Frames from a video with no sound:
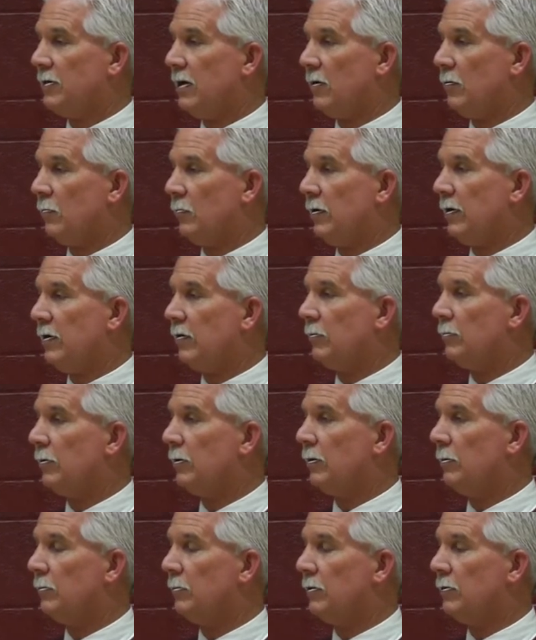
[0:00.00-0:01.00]
kind of weird,
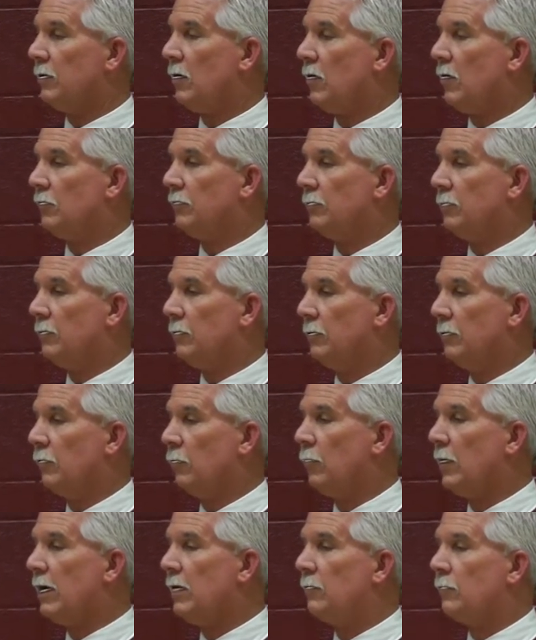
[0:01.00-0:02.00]
but because the
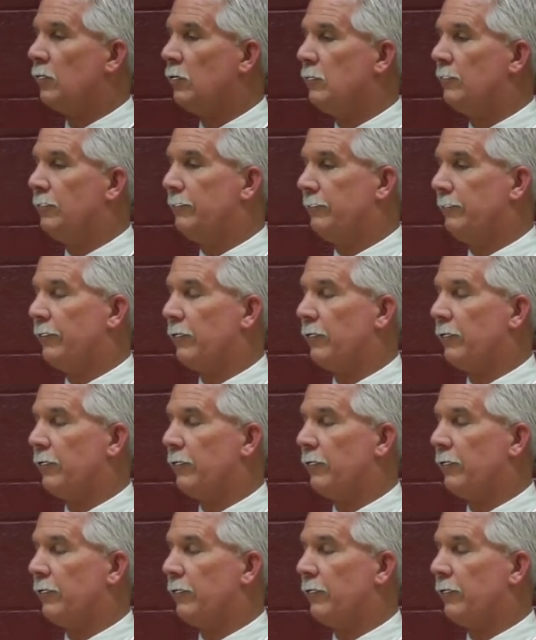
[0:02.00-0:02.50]
weight room